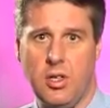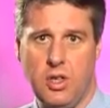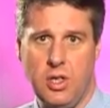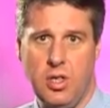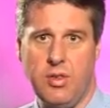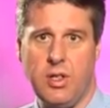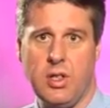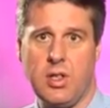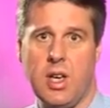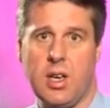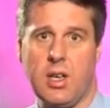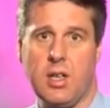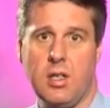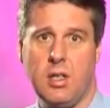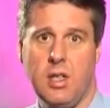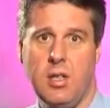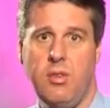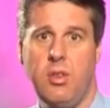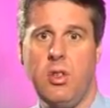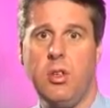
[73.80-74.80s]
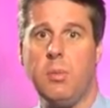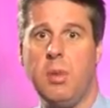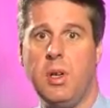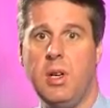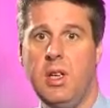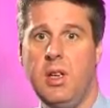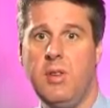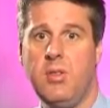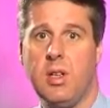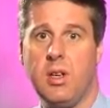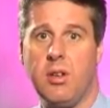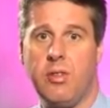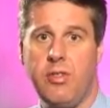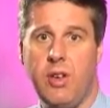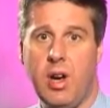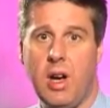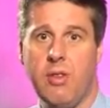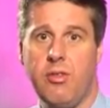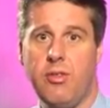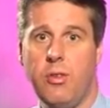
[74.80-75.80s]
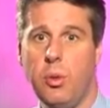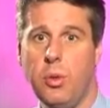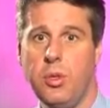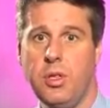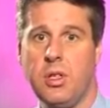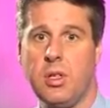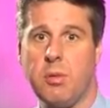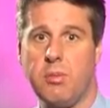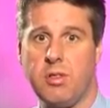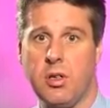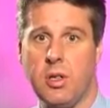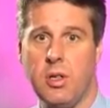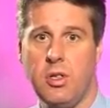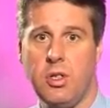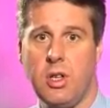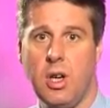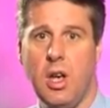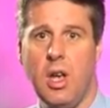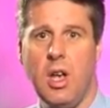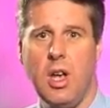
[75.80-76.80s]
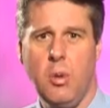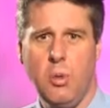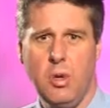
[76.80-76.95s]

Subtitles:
A chief executive who believed in a 5 forces approach